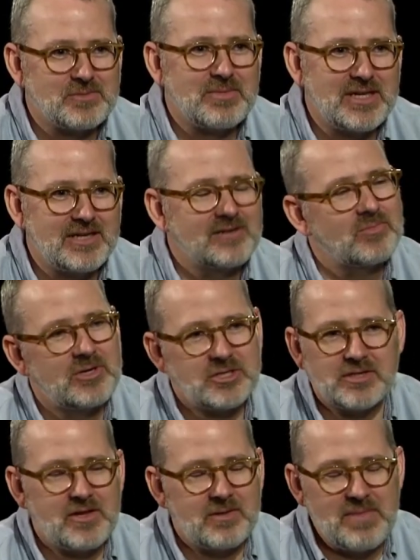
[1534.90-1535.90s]
media, which
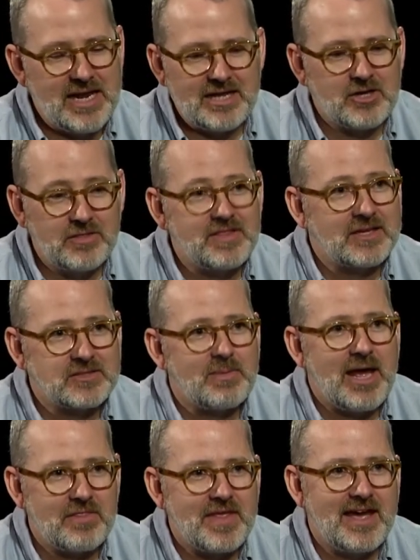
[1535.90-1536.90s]
and there are many good things
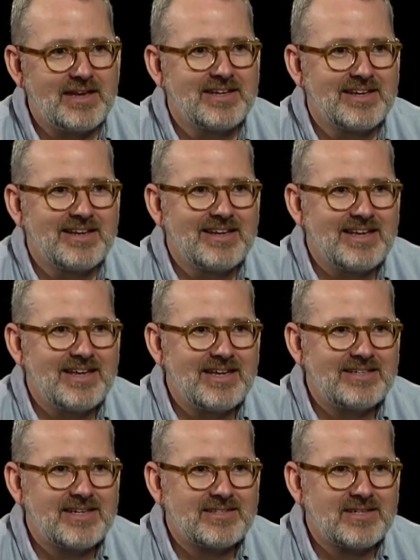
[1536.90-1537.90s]
about that,
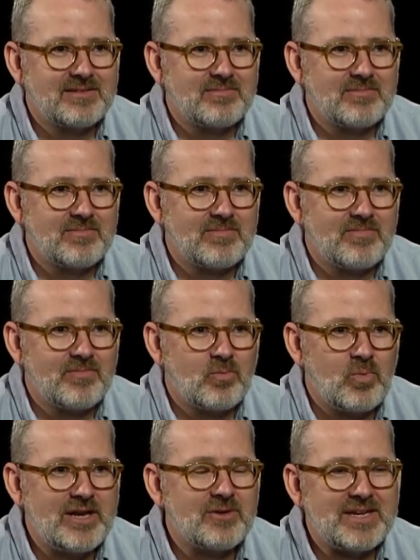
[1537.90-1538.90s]
it doesn't
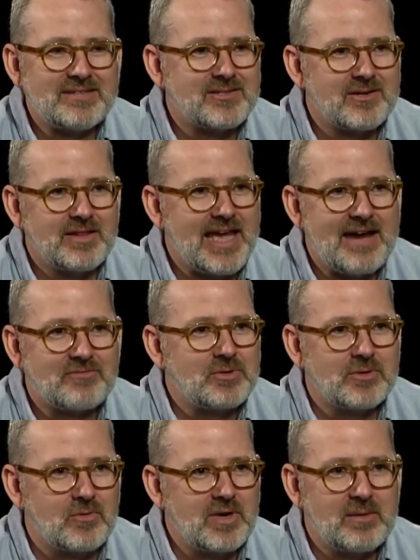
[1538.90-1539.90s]
we don't necessarily have to
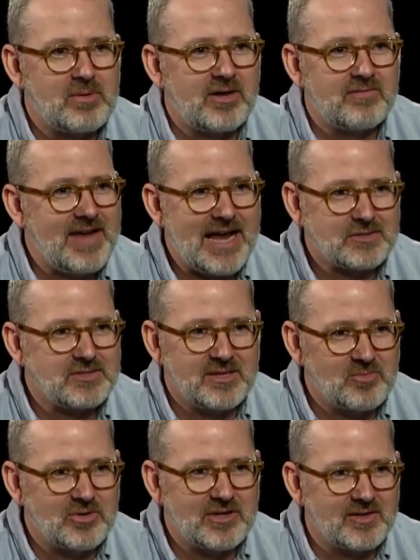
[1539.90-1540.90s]
agree upon facts
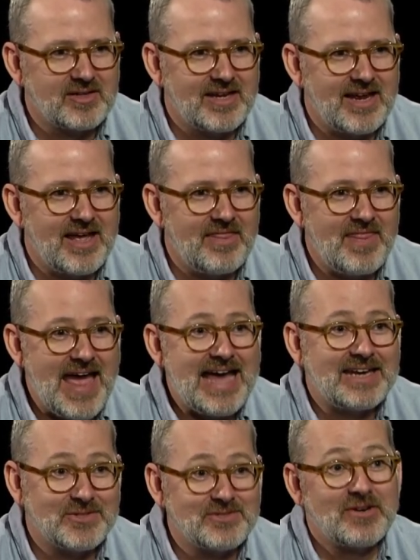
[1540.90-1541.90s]
anymore. That's and right.
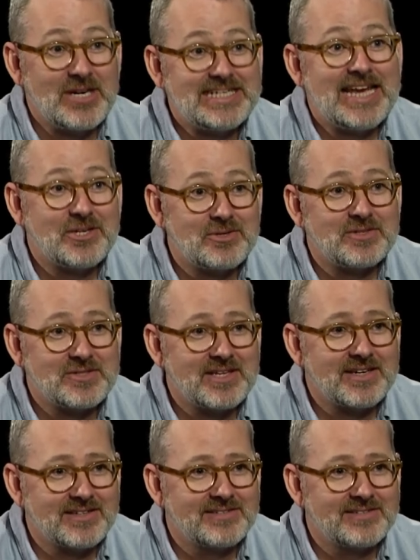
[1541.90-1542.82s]
that is a very dangerous thing.